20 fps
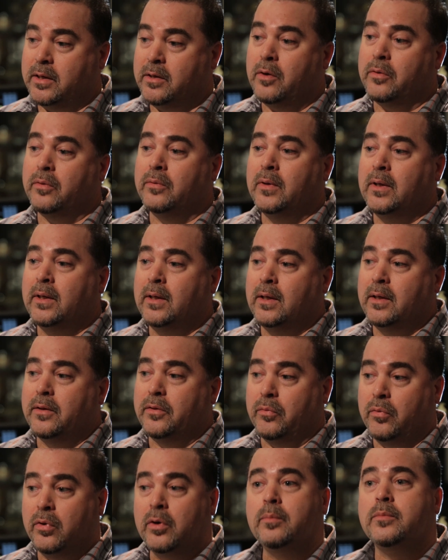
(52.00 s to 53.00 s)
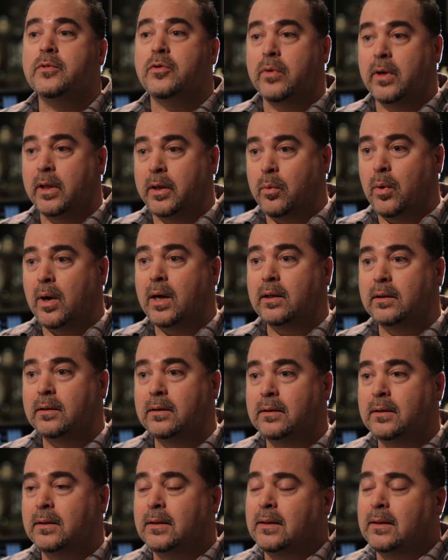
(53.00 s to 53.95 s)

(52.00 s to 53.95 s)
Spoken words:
I know the rooms really well,